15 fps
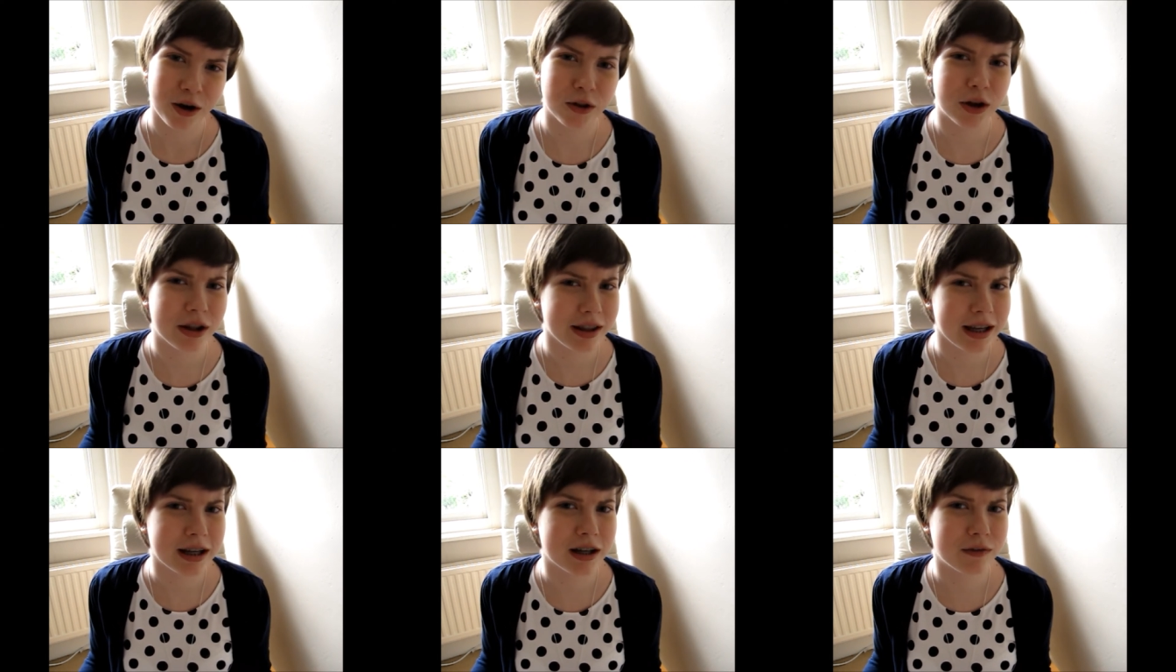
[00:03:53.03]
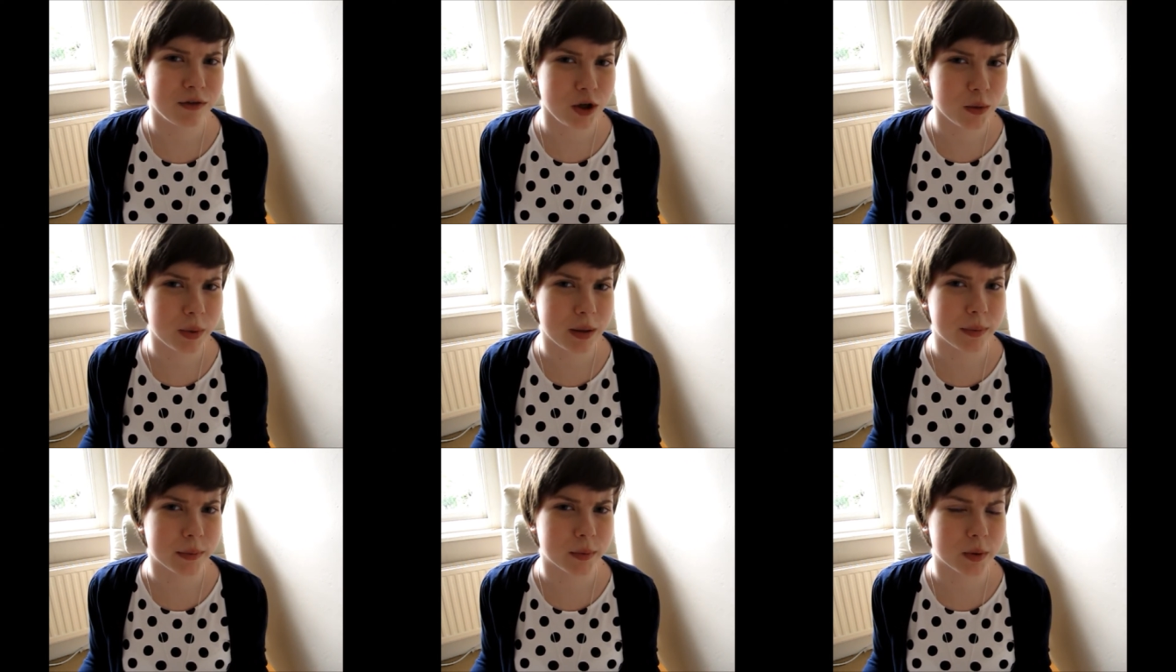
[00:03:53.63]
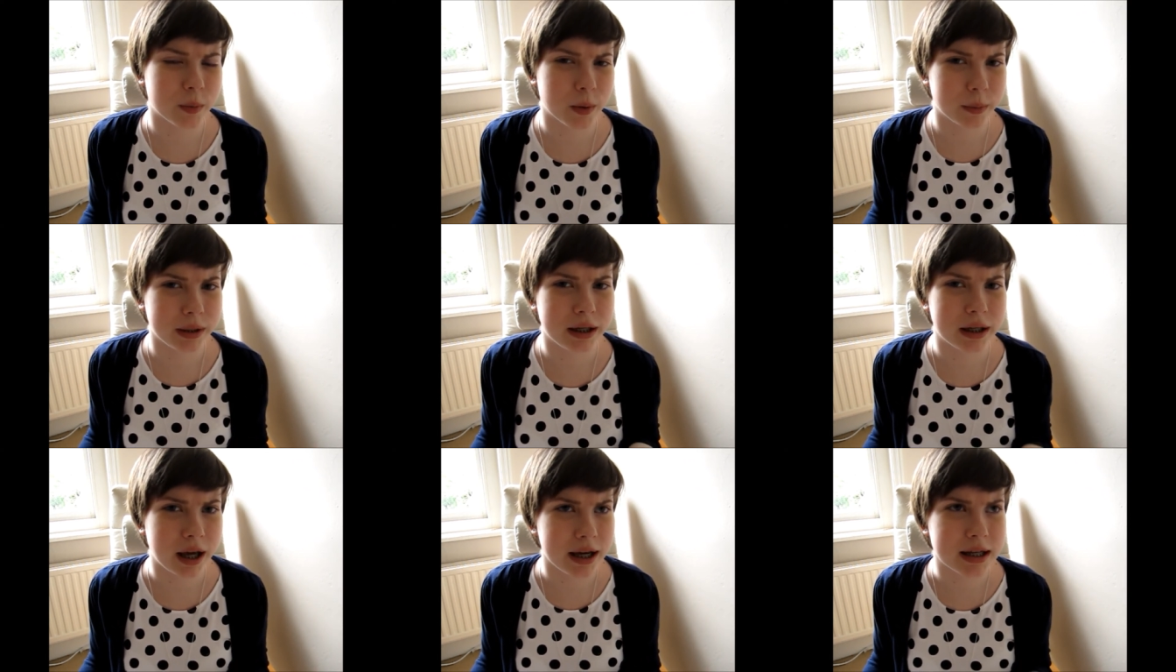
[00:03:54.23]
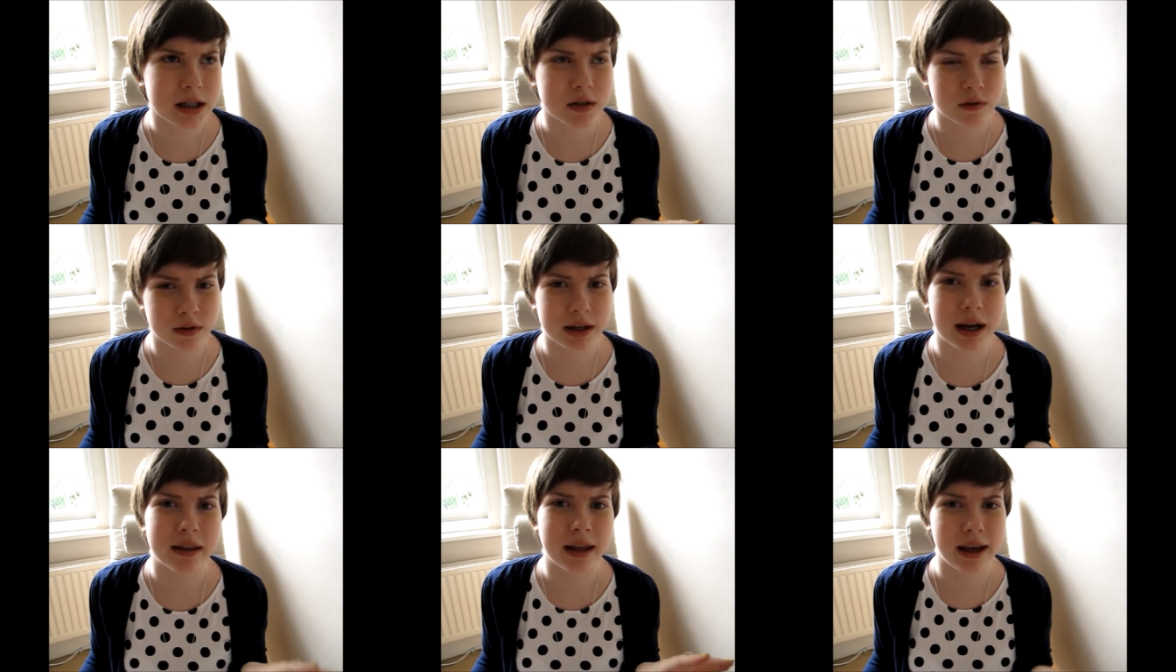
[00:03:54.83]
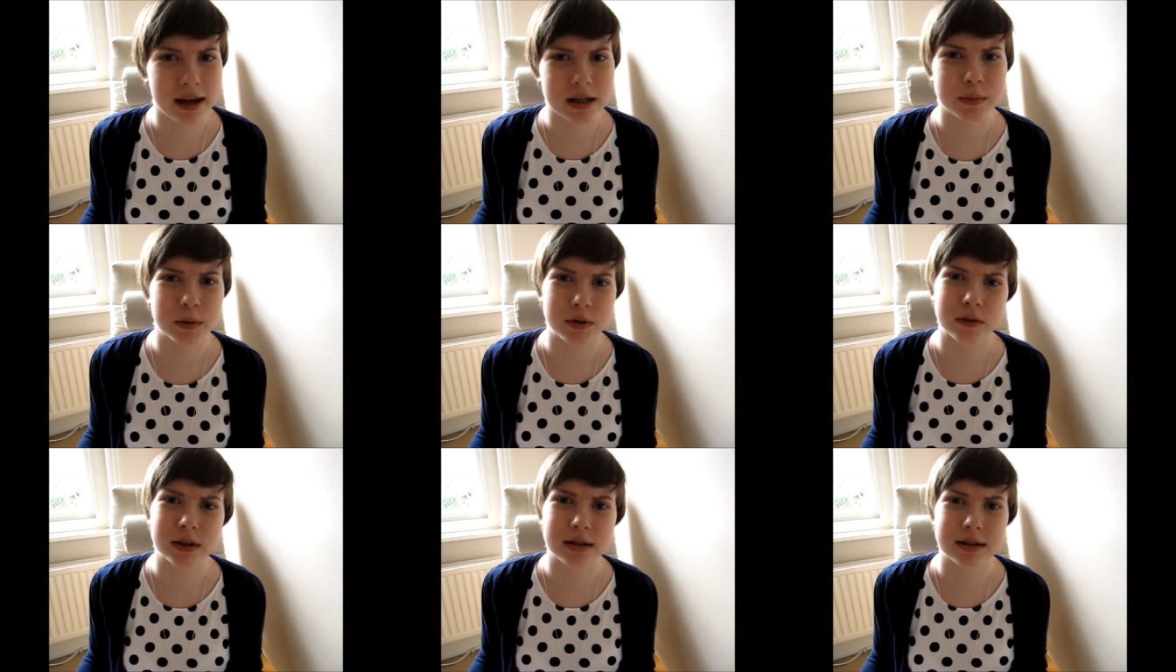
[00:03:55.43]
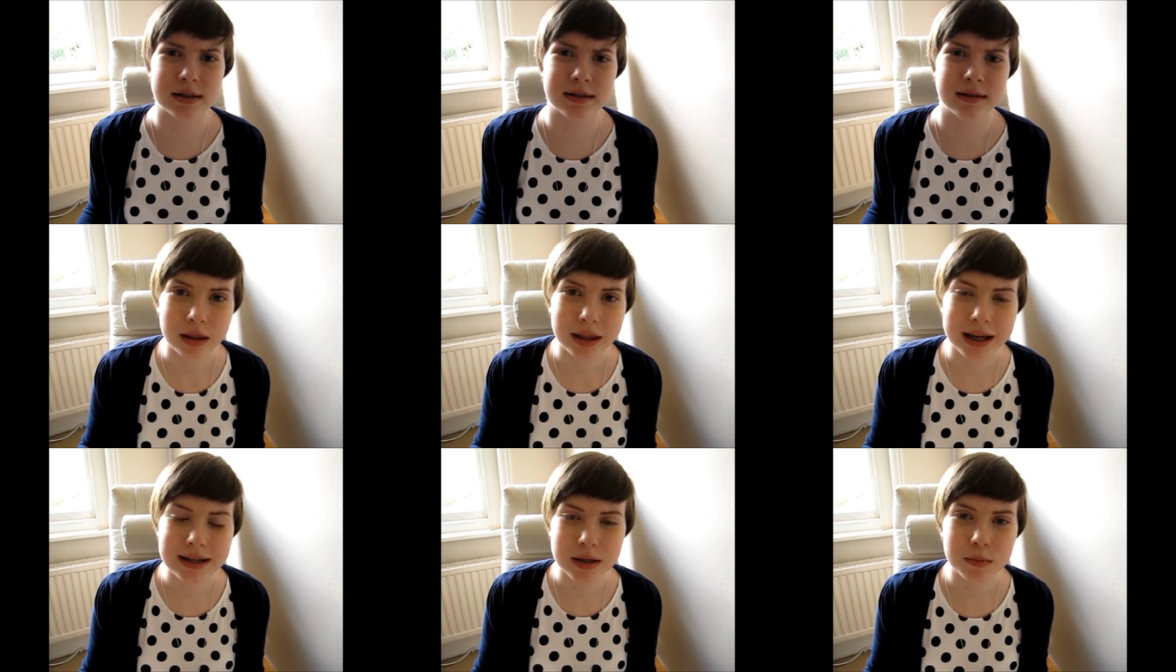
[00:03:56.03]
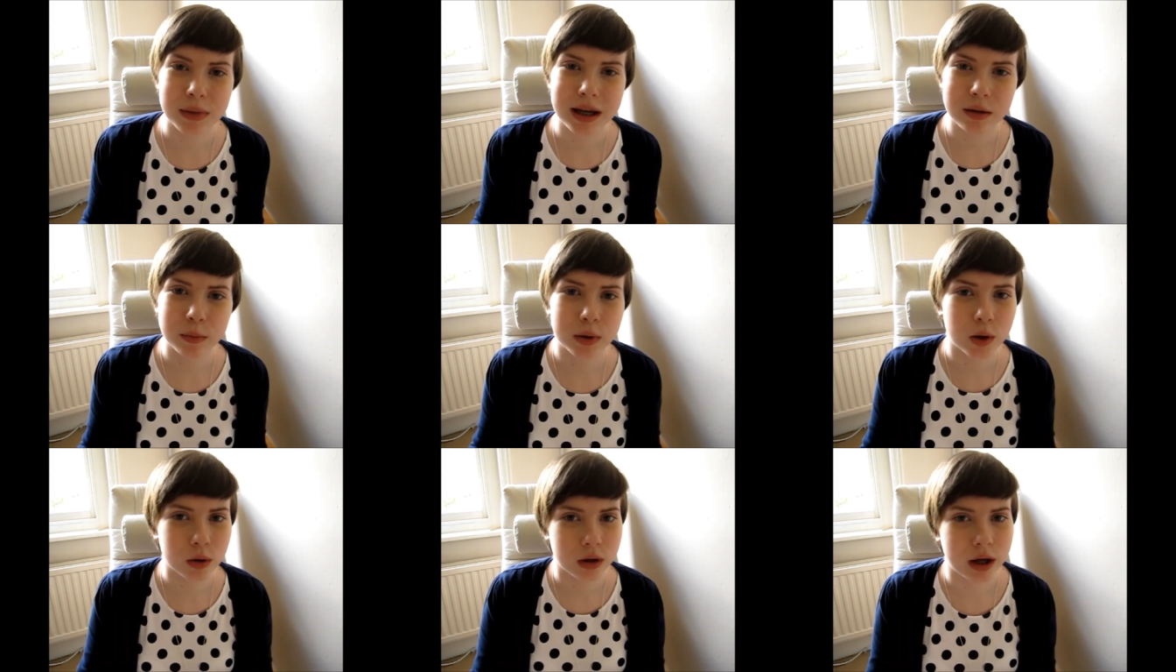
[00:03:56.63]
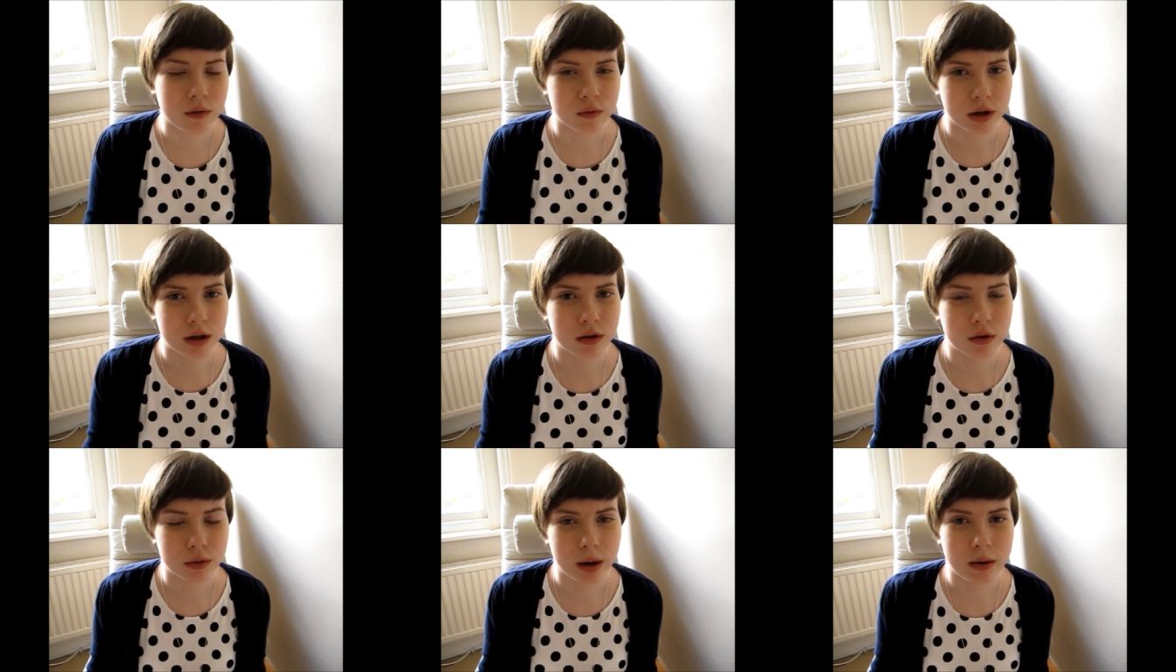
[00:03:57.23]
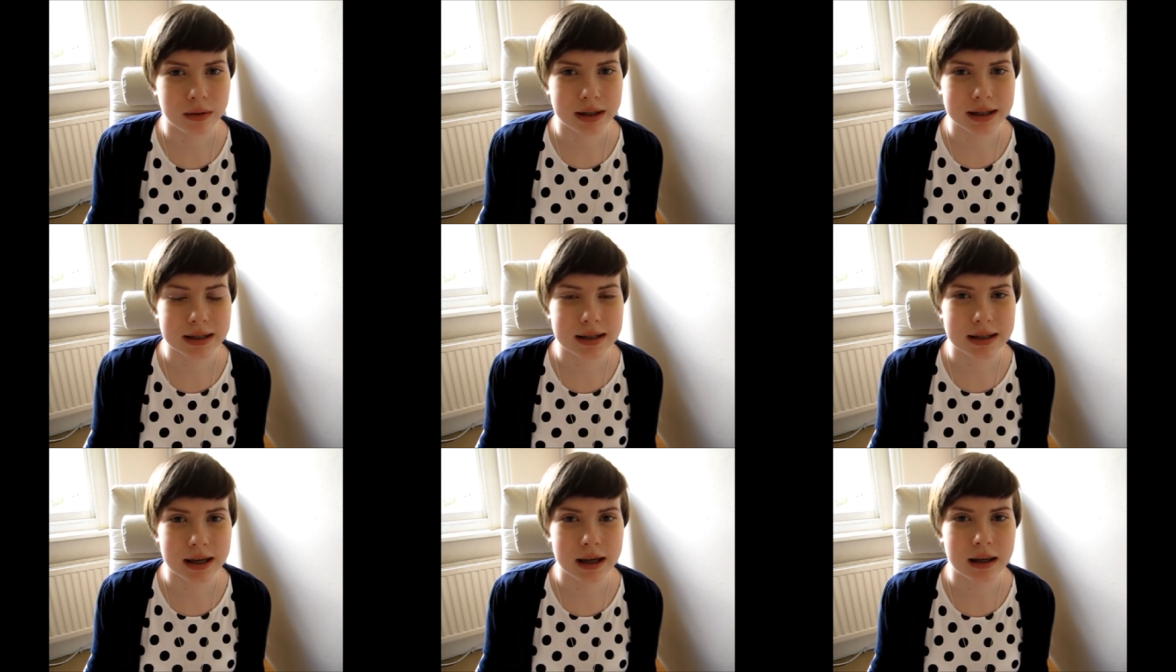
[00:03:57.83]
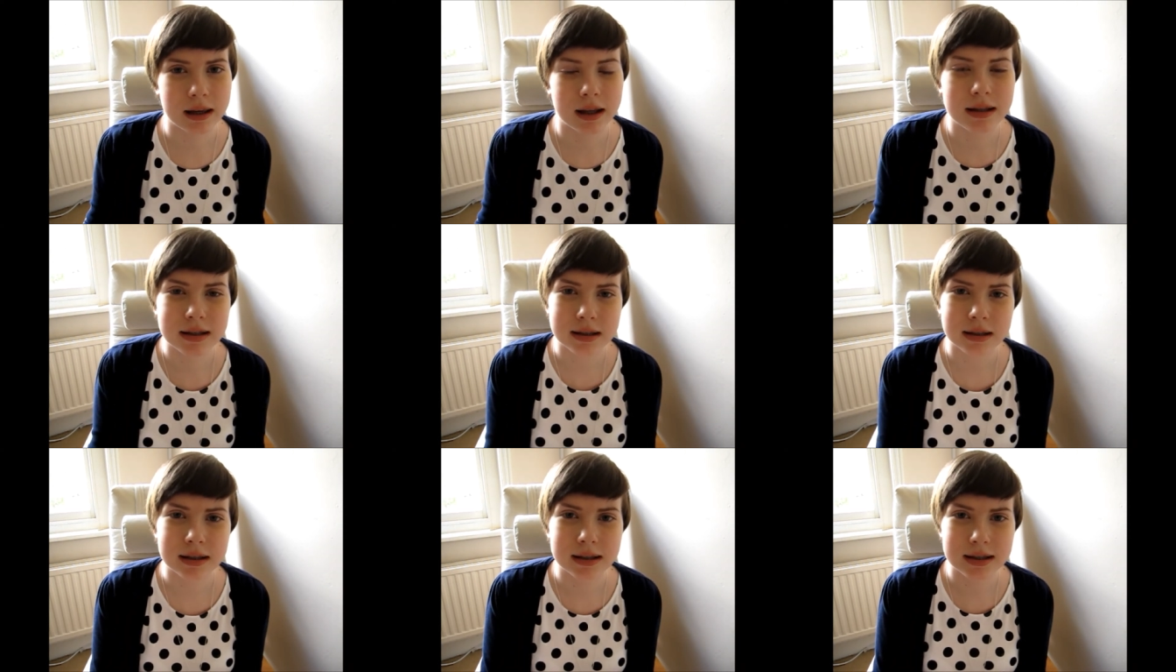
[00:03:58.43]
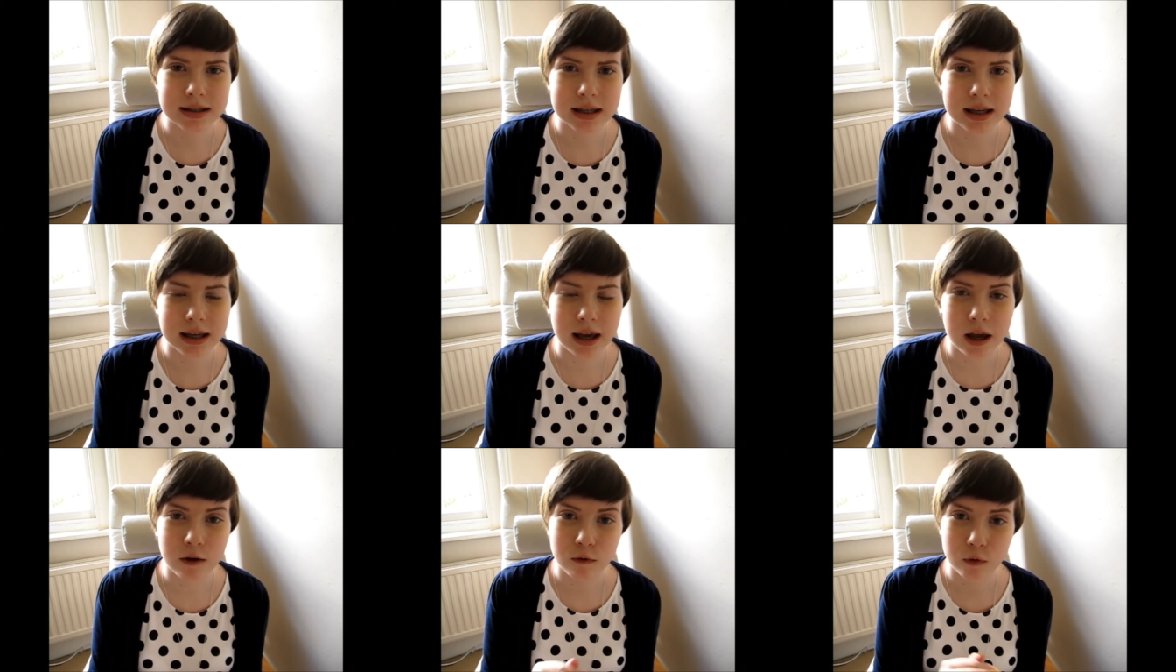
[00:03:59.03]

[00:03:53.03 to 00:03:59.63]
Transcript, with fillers: Although I think a few people would probably like to forget their ex-boyfriends. There's a main plotline running throughout this that London can see a